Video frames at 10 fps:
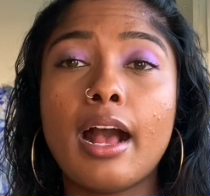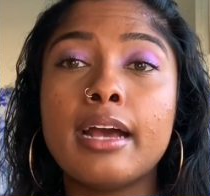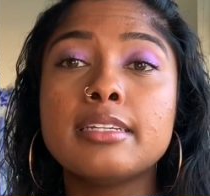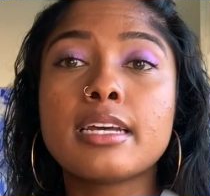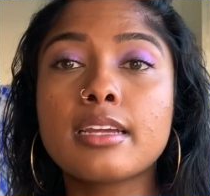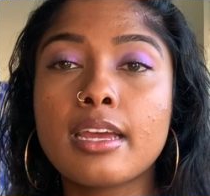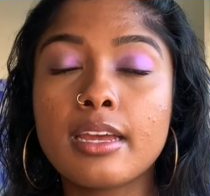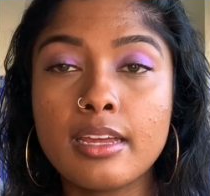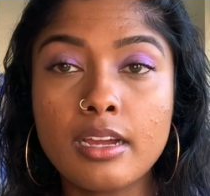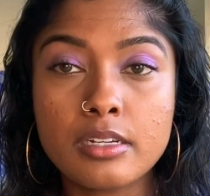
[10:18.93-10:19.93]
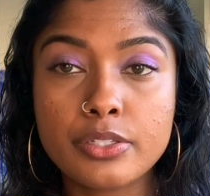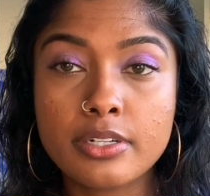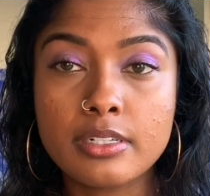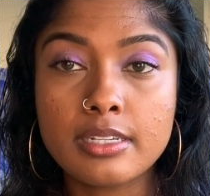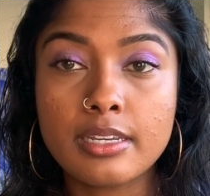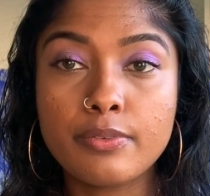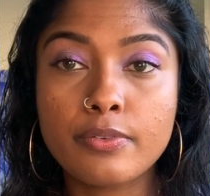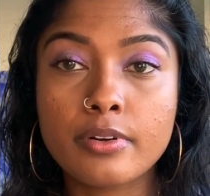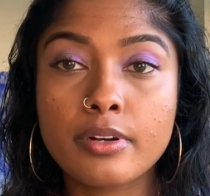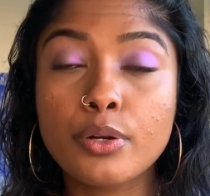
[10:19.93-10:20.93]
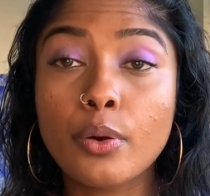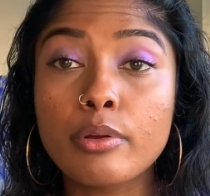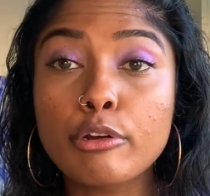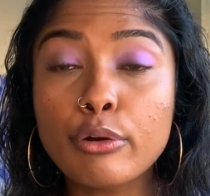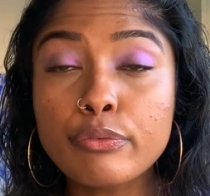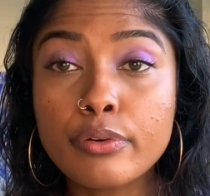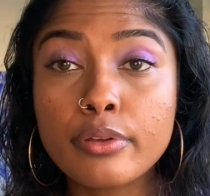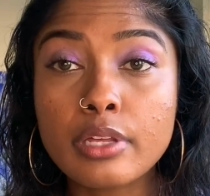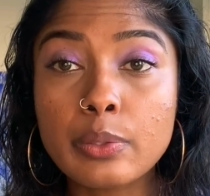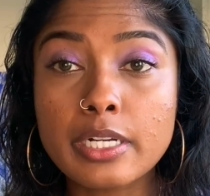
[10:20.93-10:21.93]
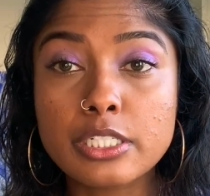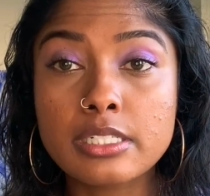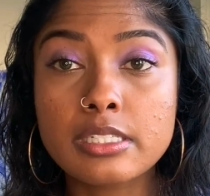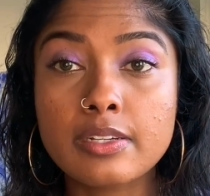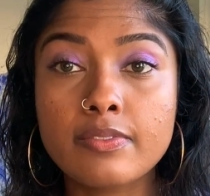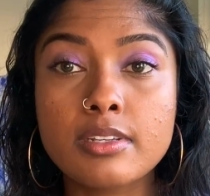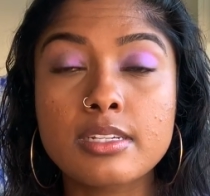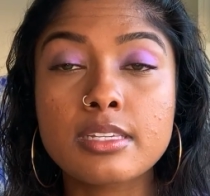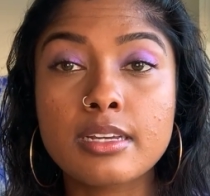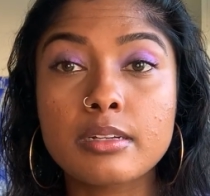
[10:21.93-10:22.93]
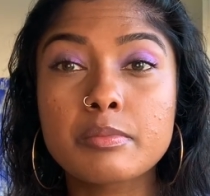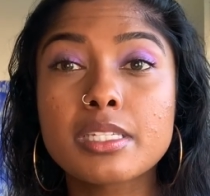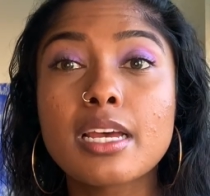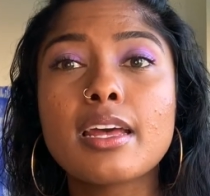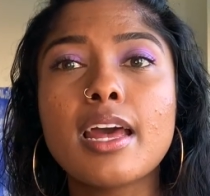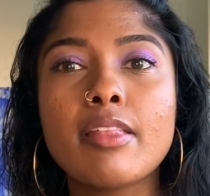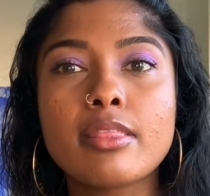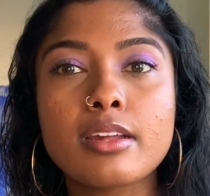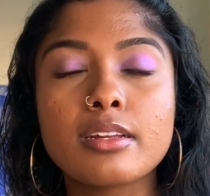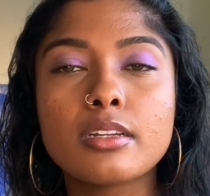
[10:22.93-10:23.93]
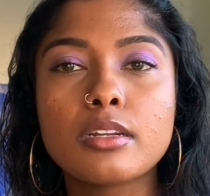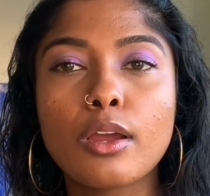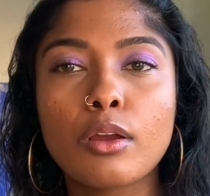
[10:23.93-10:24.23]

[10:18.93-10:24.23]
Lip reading: I dedicate a certain day for going over the questions on the exams, and then